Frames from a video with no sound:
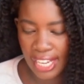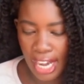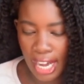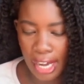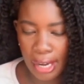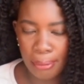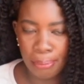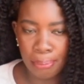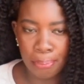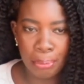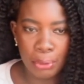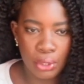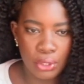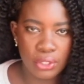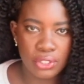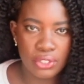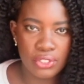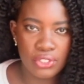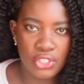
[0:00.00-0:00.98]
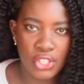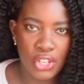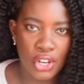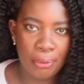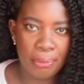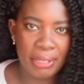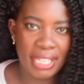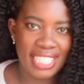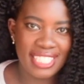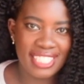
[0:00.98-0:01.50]
Um, um, bulls, you
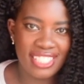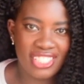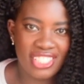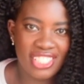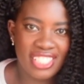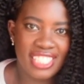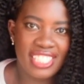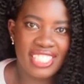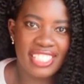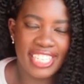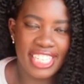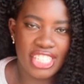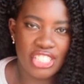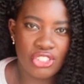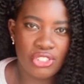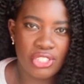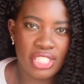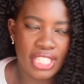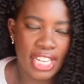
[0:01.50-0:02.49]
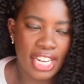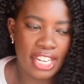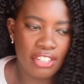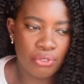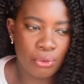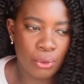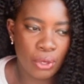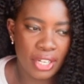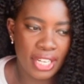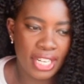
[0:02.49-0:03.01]
know, because it's just a dangerous line
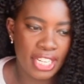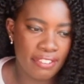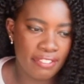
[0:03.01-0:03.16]
of work.